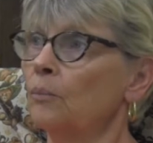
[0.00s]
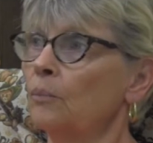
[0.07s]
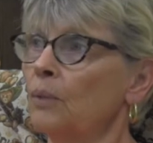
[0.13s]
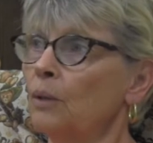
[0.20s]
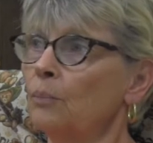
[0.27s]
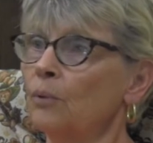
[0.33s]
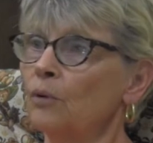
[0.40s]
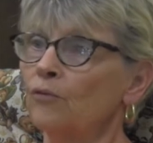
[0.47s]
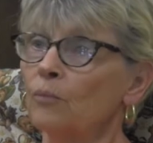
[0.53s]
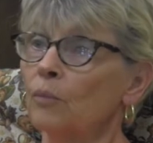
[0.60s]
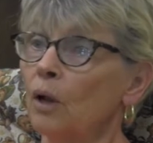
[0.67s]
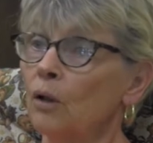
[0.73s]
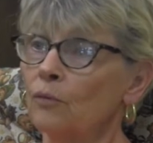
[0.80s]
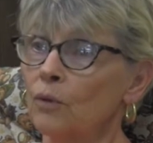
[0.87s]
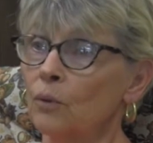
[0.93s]
people from
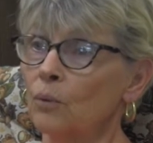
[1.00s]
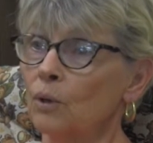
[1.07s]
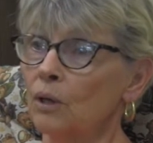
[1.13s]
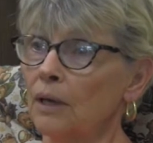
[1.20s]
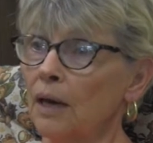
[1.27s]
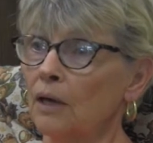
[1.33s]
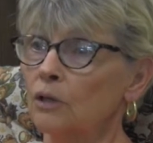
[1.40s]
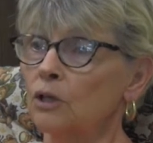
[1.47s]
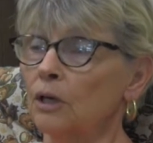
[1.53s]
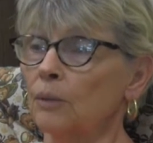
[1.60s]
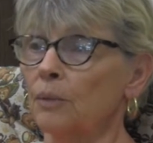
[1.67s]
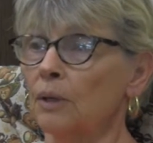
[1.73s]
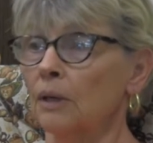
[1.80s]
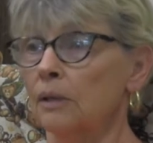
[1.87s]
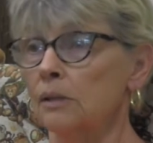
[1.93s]
all over the world, actually,
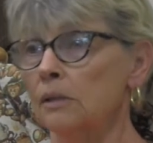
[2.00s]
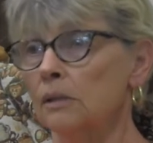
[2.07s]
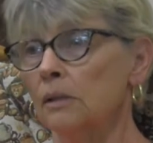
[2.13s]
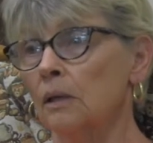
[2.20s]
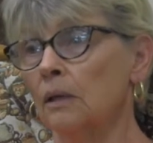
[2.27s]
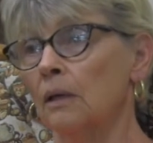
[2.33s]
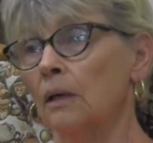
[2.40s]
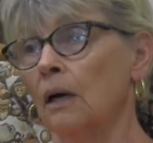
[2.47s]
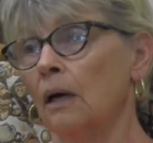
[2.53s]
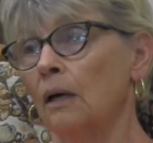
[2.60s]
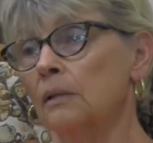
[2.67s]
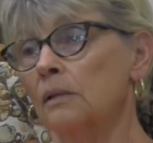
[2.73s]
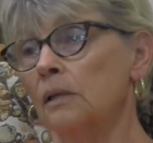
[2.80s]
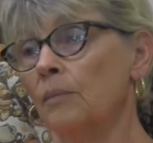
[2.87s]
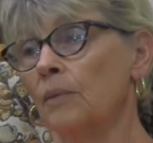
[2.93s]
because
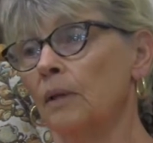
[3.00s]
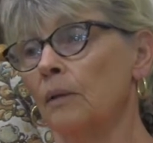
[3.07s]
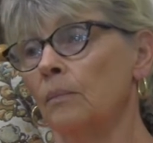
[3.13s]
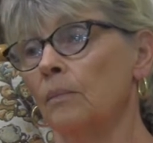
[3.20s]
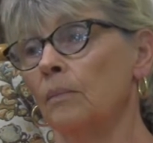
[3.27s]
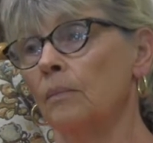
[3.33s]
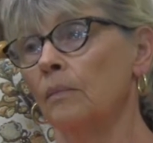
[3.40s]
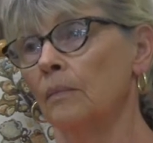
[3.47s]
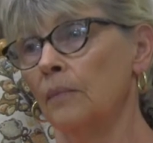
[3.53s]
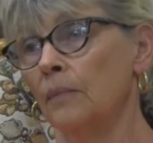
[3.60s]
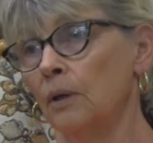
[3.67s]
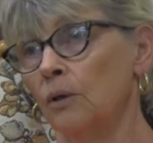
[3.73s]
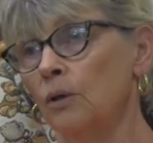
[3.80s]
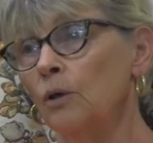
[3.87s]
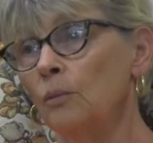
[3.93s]
some of
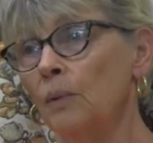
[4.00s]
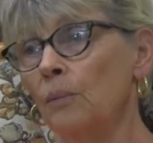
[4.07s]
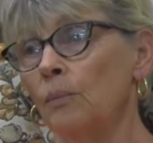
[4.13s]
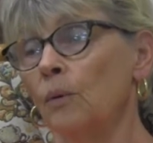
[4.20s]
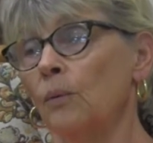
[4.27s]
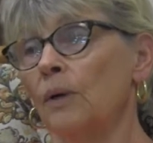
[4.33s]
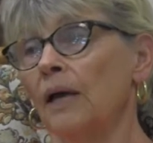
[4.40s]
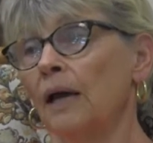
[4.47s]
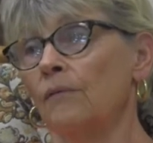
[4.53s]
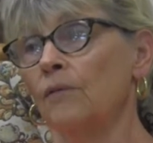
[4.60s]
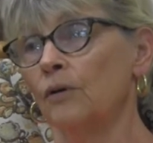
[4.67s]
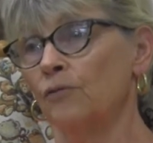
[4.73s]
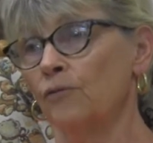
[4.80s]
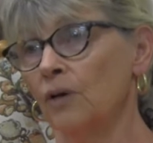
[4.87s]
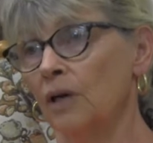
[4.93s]
the new people would have
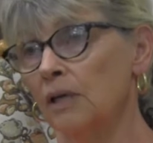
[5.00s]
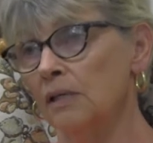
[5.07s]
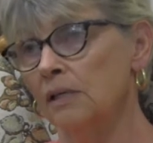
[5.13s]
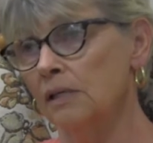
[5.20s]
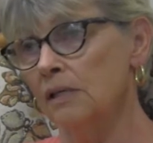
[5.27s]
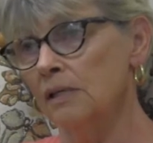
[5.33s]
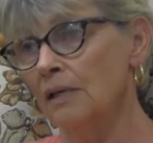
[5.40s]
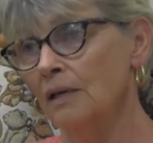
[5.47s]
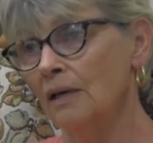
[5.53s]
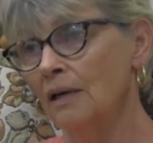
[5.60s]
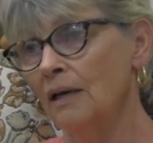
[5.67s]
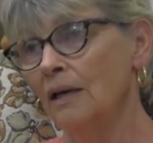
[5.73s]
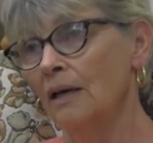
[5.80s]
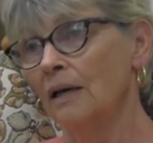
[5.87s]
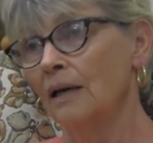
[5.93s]
their friends,
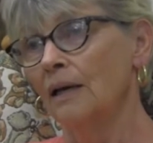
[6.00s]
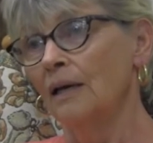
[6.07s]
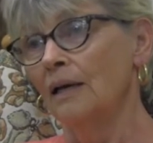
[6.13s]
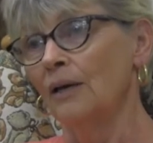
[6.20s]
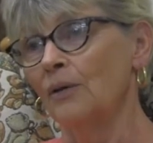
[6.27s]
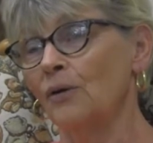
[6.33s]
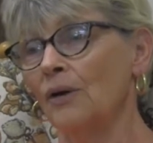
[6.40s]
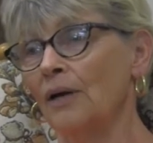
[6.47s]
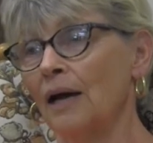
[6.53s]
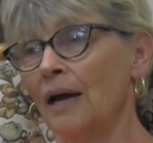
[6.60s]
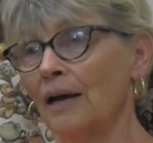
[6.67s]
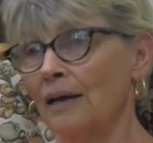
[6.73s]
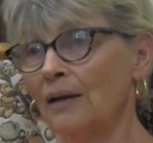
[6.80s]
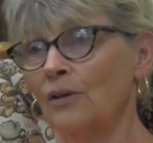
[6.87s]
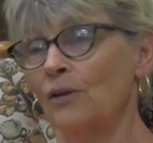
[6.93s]
either
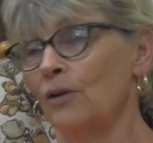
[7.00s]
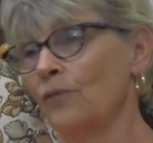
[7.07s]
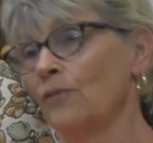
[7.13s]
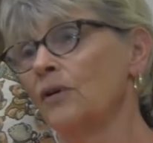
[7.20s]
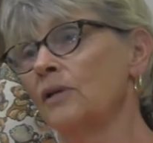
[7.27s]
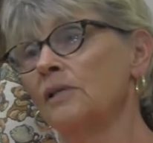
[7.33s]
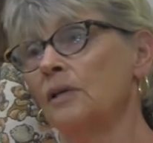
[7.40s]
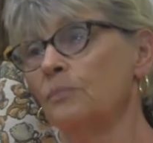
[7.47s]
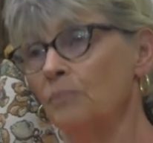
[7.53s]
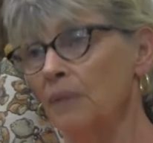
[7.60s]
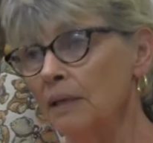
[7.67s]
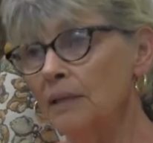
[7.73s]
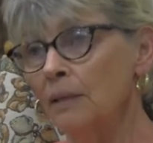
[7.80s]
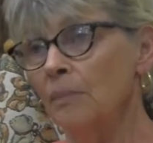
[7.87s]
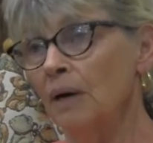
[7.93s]
their friends had
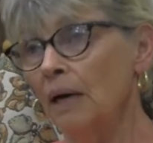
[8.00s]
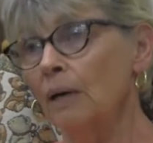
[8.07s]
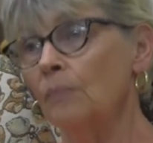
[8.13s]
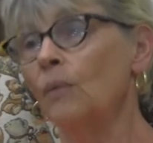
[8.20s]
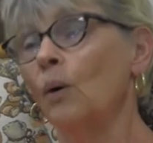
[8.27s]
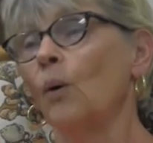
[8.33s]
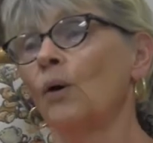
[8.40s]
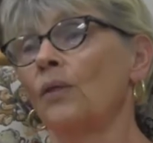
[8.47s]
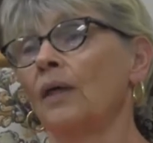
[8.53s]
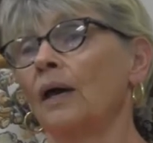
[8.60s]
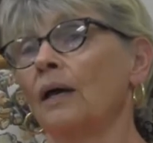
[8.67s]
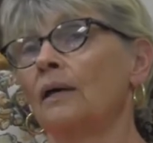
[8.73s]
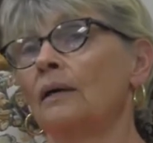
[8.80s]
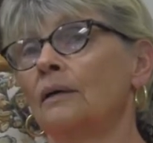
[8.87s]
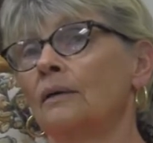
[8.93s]
been to Buncom, or
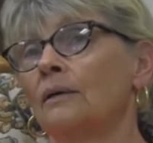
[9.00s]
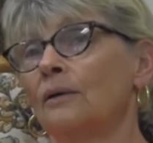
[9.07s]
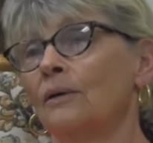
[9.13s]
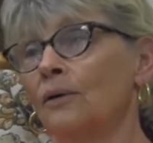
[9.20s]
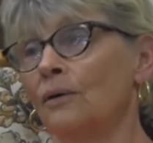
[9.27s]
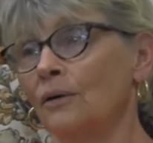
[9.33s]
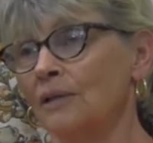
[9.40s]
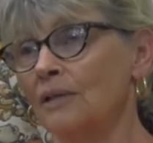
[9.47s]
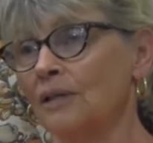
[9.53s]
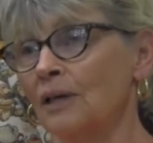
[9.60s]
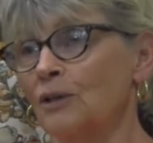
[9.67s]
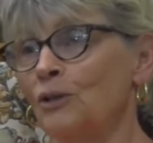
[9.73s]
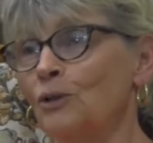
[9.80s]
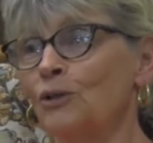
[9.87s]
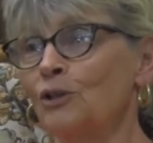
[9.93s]
they
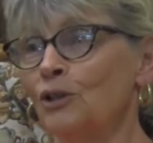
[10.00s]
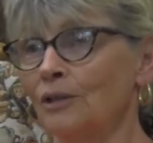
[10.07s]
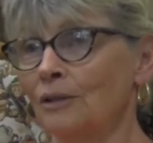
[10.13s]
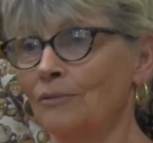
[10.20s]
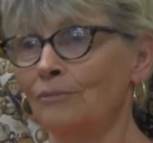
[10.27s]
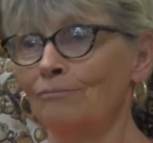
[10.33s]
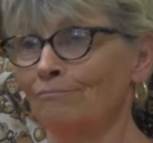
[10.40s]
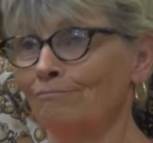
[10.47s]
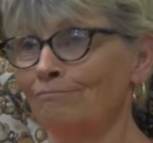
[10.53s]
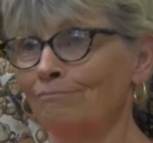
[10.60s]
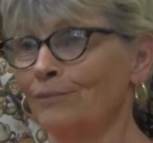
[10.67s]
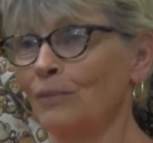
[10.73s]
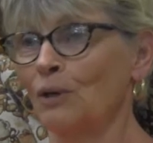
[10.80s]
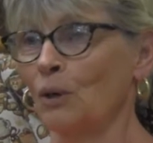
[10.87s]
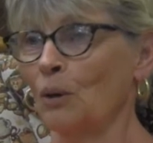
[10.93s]
said, you should,
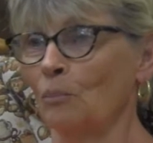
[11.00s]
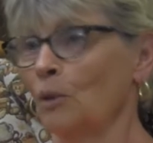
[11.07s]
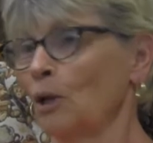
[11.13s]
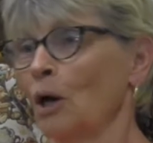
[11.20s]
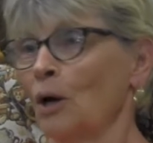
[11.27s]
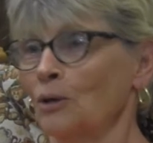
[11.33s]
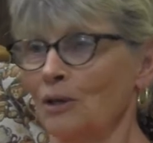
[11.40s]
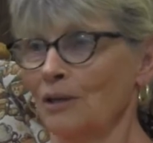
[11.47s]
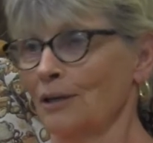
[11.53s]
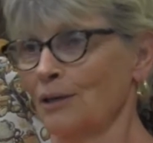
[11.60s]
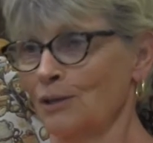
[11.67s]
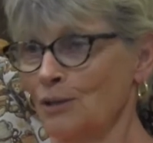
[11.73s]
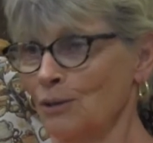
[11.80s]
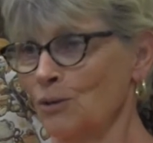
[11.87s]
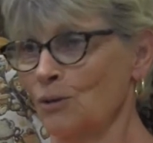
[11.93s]
you know, belong to
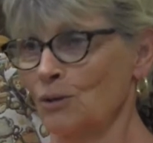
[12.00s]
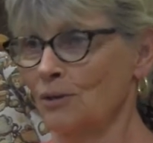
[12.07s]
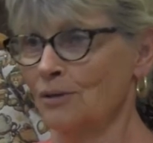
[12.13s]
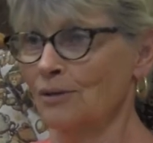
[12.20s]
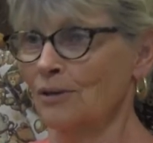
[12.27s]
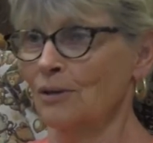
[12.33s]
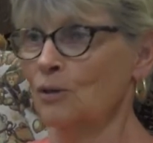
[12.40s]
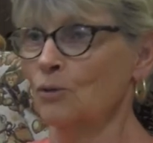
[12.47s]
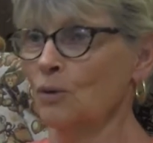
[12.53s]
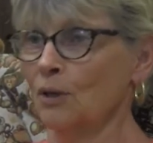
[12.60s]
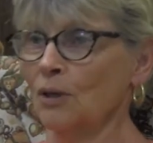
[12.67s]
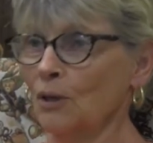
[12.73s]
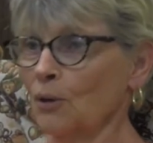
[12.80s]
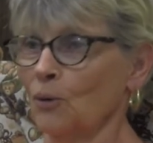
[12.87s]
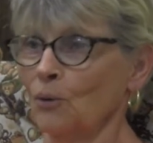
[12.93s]
this. It's
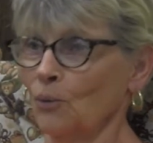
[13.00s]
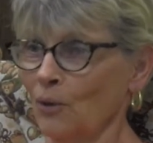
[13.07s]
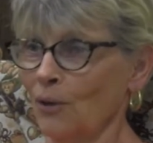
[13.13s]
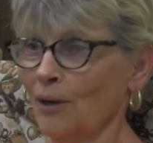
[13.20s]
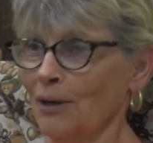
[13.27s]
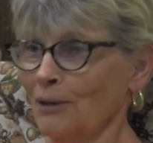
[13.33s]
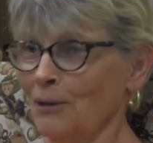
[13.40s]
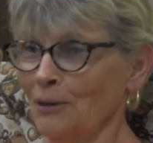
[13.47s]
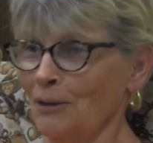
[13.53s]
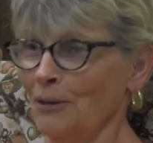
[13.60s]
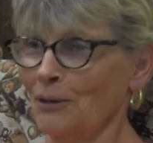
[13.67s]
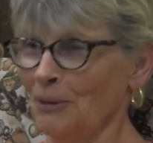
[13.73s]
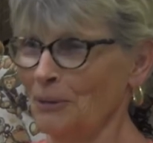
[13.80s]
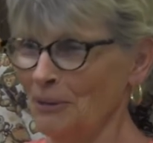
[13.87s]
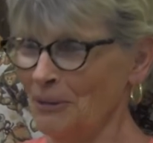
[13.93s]
really a cool thing to
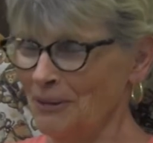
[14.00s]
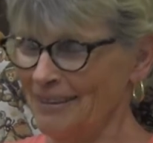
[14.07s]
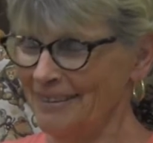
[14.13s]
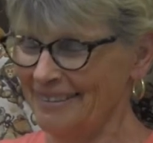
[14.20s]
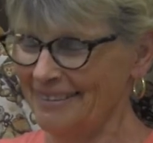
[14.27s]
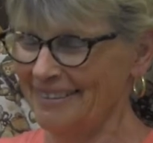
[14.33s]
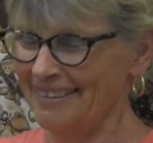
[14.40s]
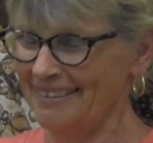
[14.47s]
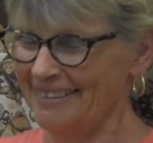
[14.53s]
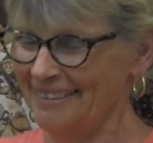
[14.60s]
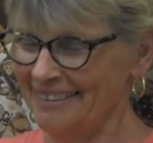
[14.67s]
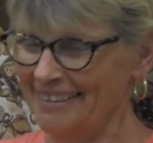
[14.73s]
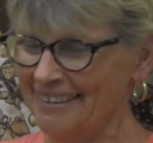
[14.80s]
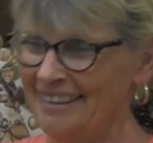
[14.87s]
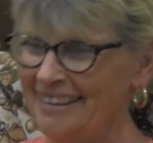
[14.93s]

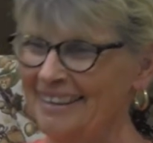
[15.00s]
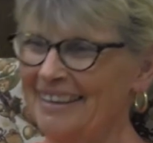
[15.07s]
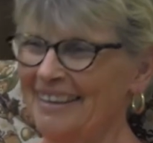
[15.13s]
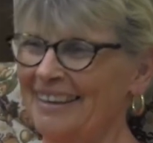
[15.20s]
do.